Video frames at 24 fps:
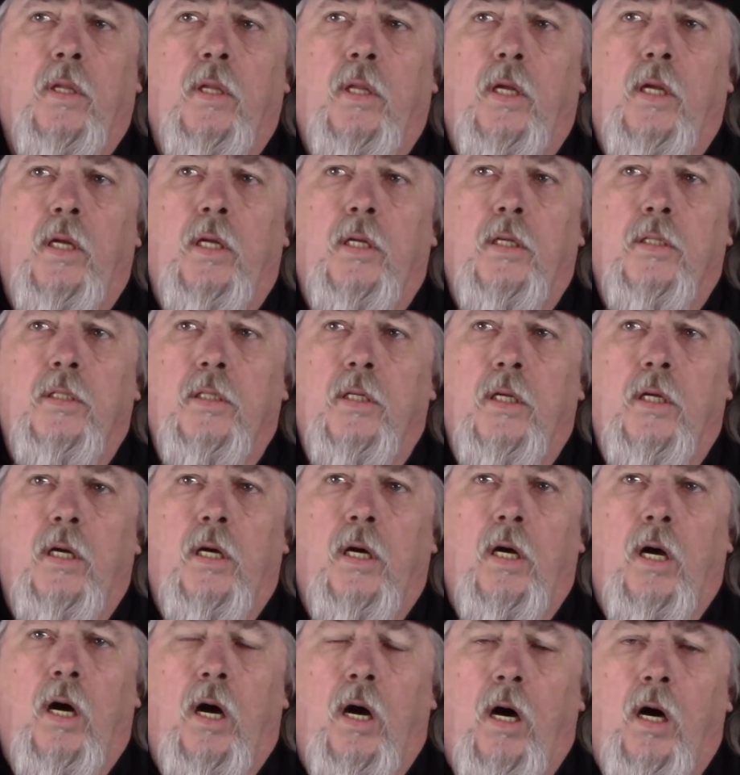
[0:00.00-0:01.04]
is
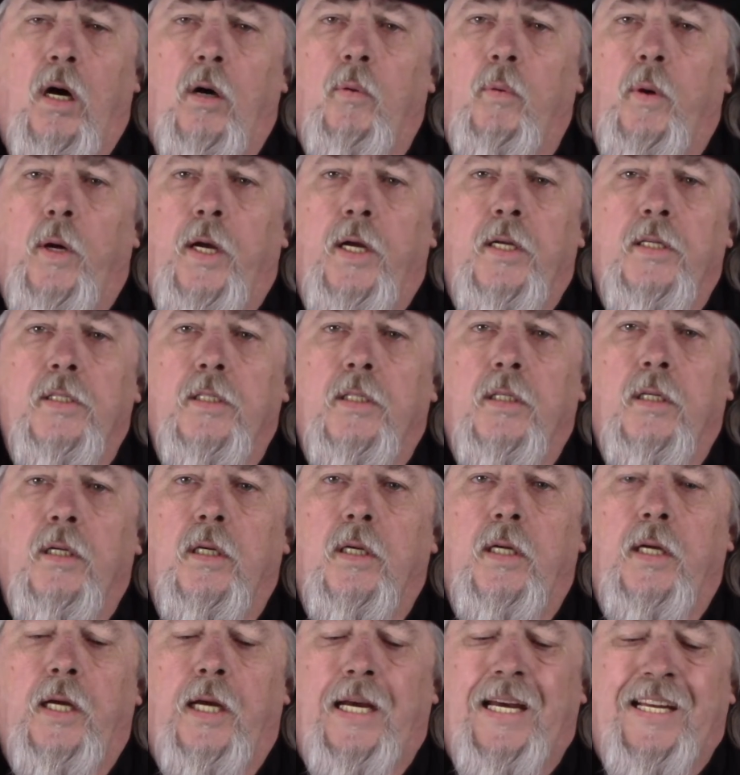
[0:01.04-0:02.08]
always
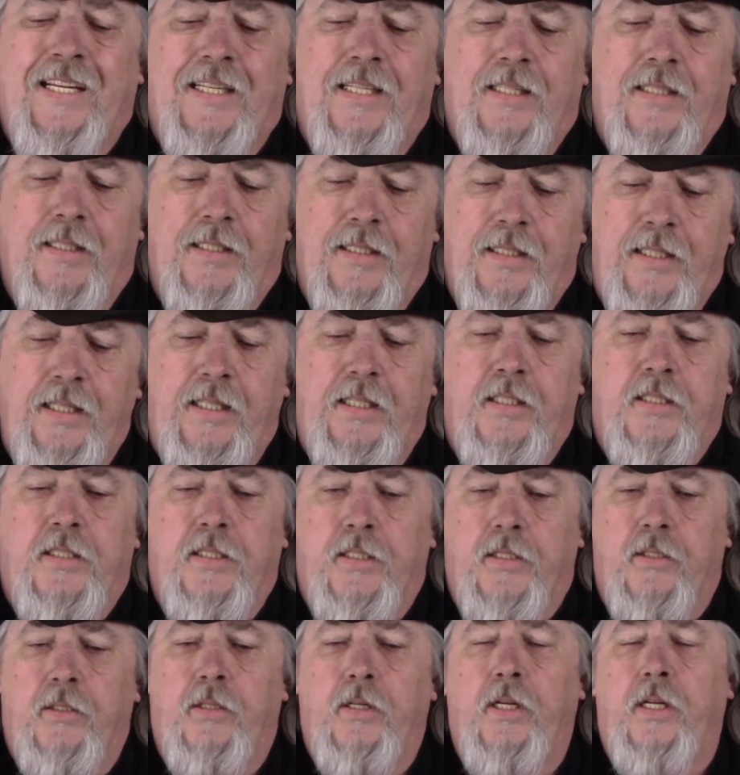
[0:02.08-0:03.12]
at
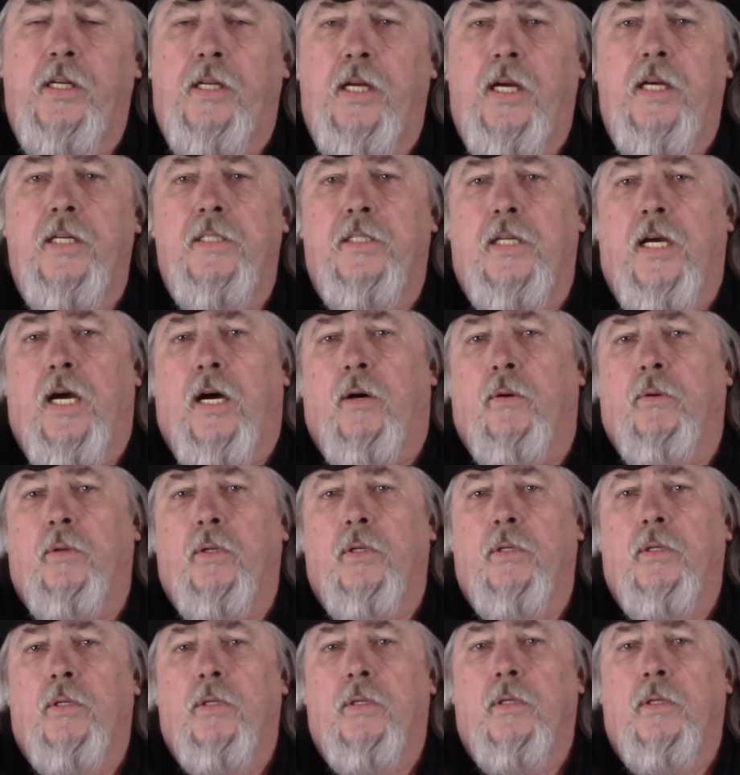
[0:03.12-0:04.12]
least 30 days out,